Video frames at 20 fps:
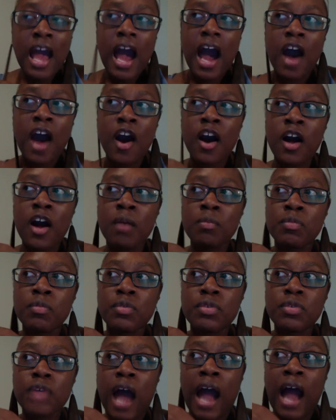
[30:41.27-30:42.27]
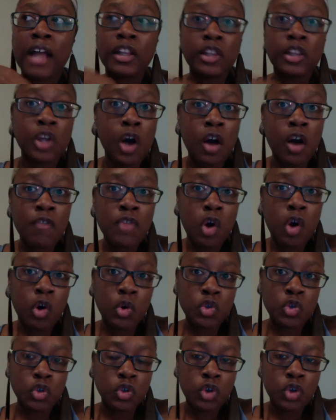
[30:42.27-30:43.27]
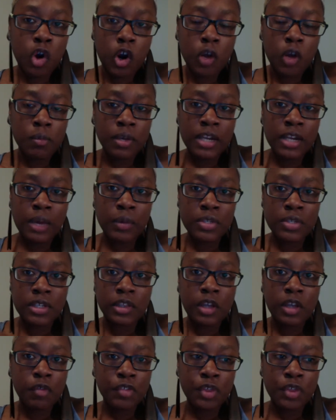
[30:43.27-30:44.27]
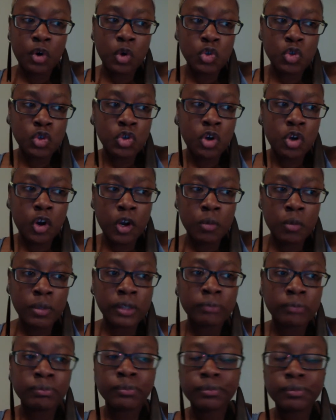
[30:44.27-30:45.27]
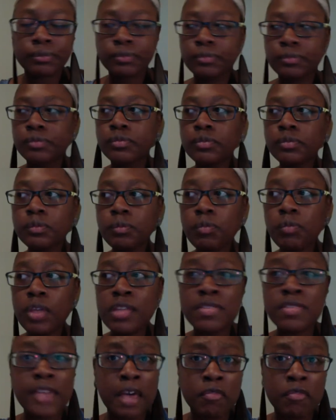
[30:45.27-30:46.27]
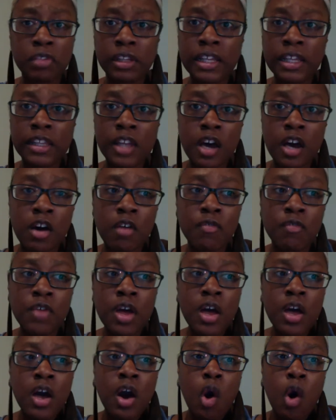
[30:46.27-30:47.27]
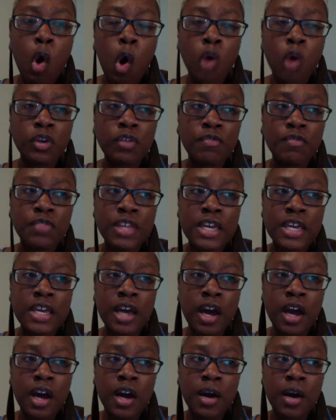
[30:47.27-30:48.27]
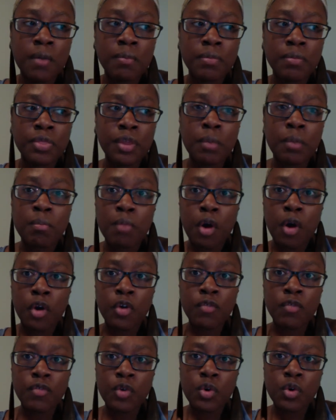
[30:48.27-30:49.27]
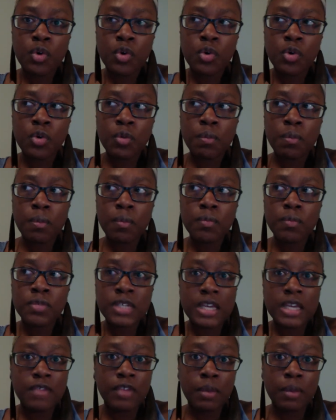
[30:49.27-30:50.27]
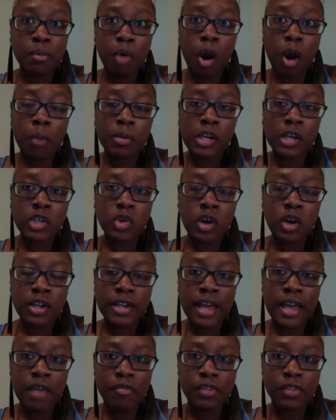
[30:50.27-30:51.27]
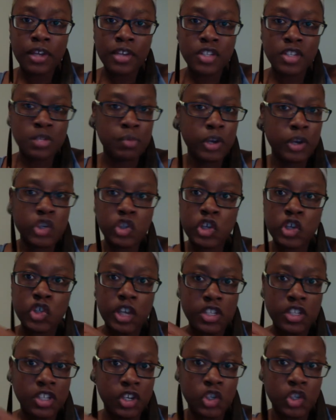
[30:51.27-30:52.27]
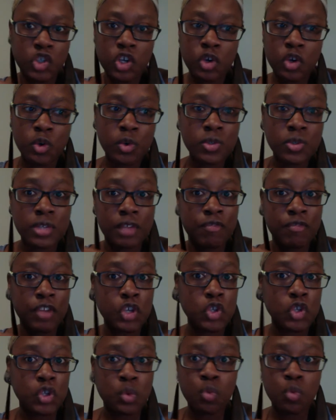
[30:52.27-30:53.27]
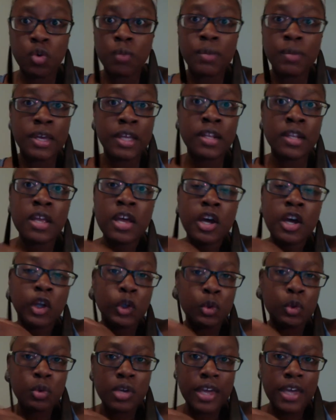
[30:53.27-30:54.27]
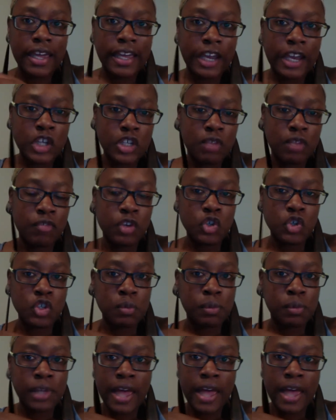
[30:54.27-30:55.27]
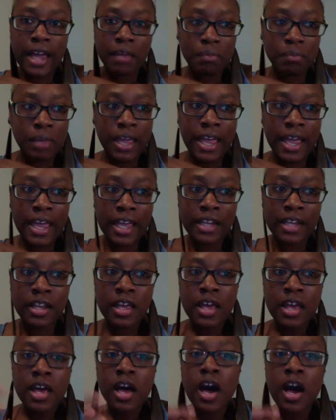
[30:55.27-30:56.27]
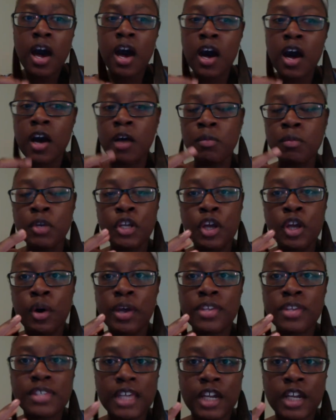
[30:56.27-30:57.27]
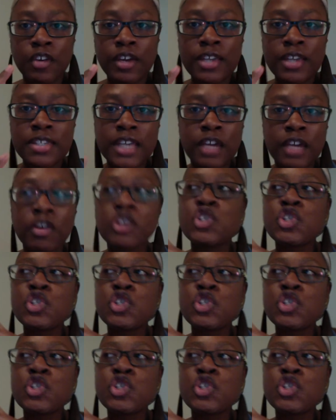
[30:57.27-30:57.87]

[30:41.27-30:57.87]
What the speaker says: I loved Altered Carbon. I was in love with Altered Carbon. Definitely love all of the Marvel TV properties on Netflix, especially Jessica Jones that features a woman, Luke Cage that features a black man, et cetera, et cetera.